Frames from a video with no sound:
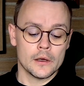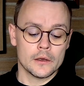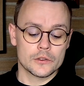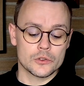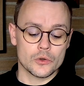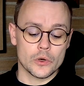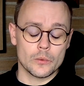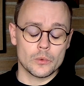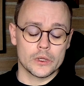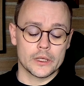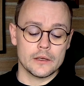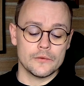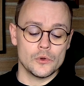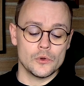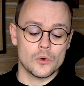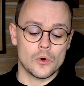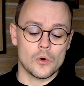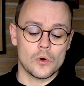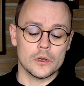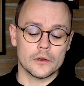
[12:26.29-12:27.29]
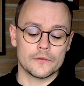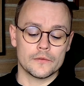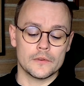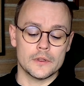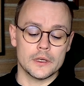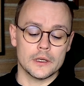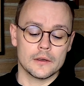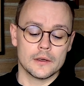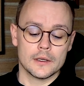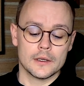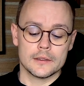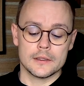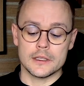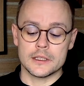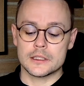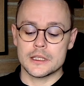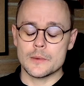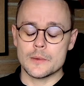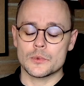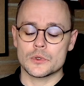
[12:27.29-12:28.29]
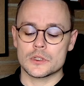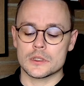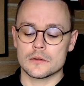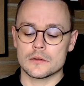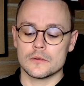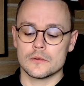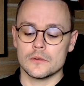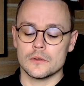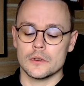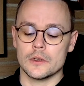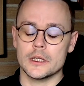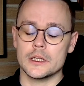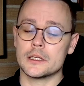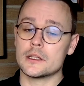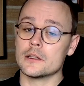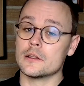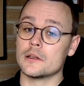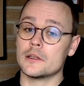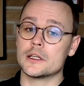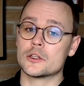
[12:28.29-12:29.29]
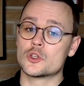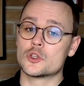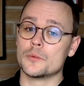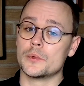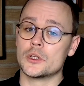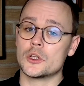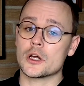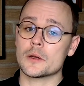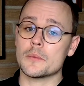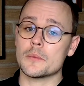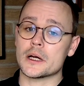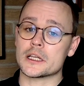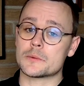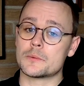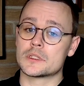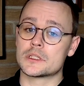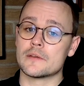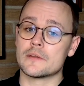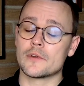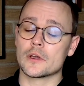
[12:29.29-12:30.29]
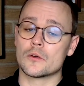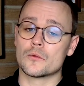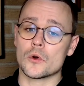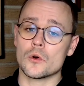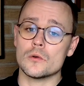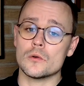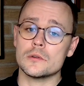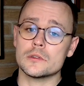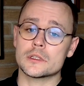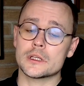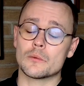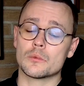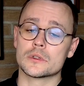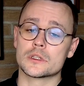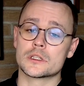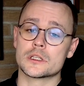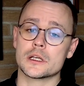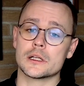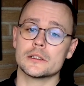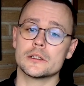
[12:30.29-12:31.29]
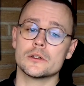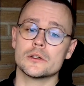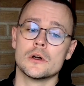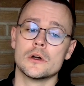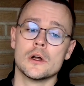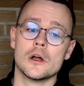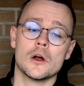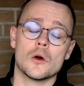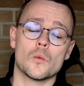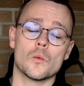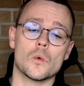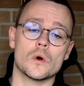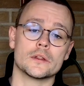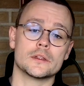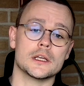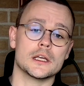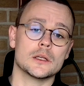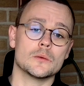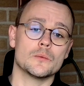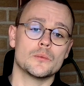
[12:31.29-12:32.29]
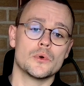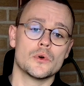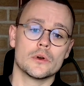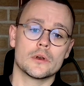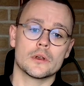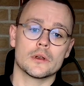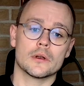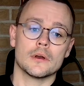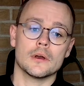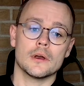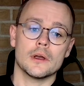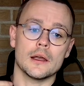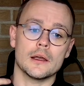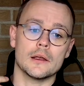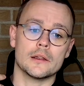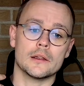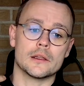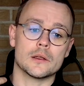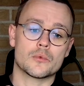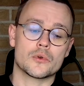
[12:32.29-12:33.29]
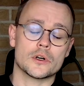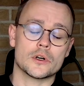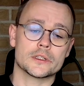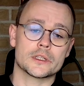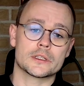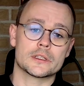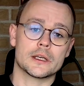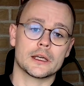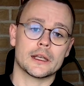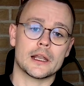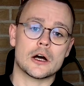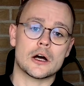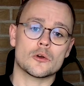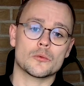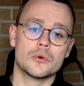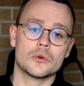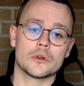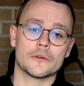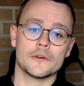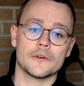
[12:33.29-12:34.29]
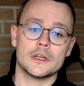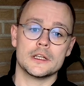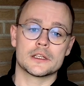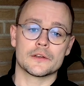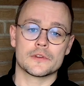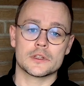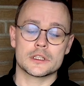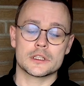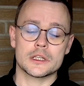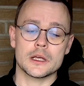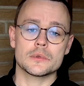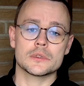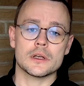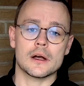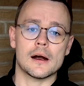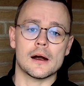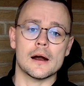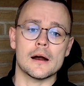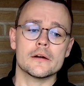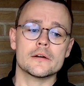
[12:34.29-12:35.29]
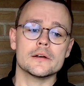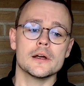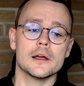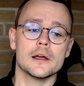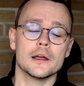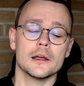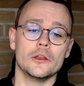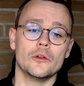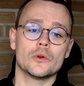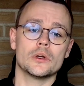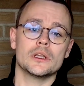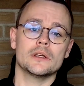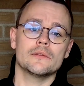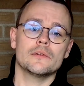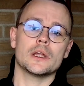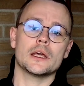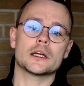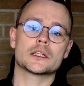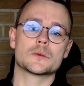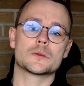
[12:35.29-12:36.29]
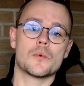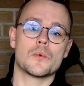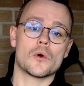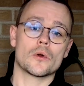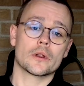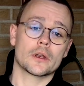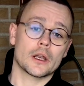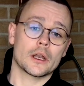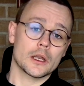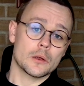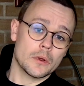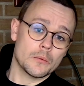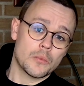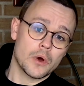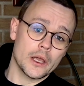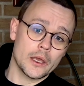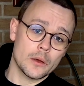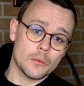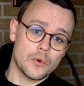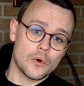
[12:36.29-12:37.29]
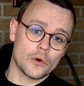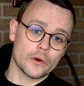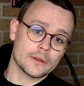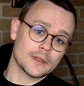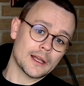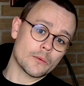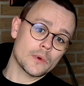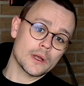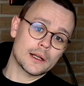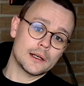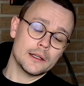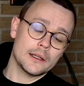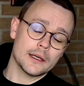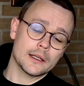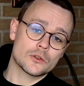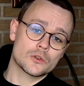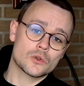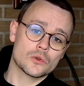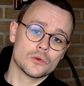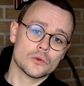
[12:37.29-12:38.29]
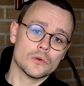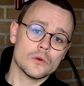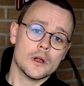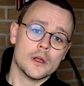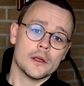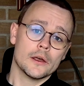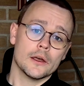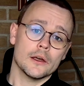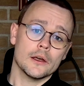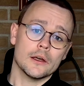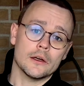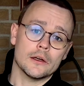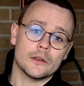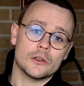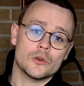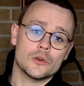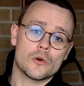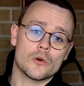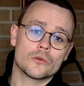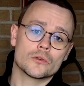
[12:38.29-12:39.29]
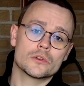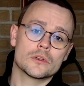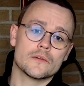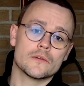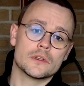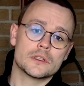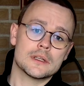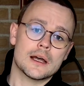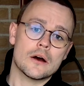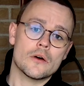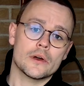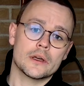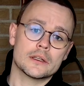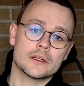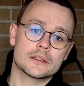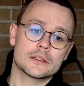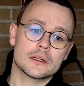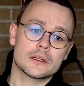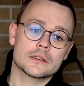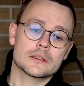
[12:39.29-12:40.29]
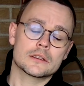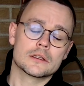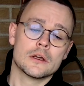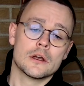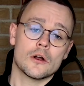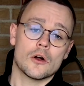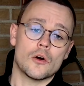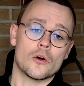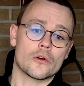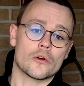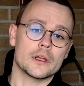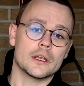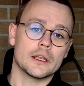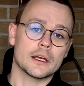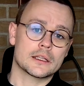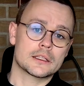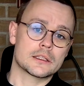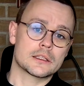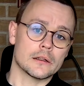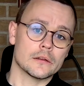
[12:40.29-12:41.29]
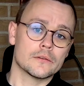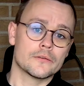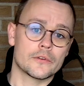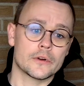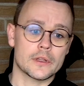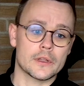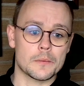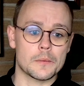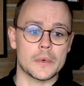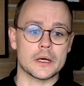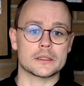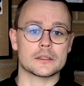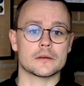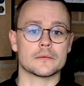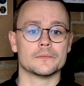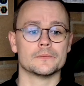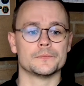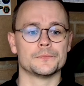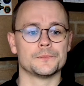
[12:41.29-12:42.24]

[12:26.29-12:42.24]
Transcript: So it will give you all of the steps needed to be done by specific roles, and it will tell you what the input and the processing and output of each of the steps are, and you can even export it and import it directly into your own ServiceNow instance or in Excel for that matter.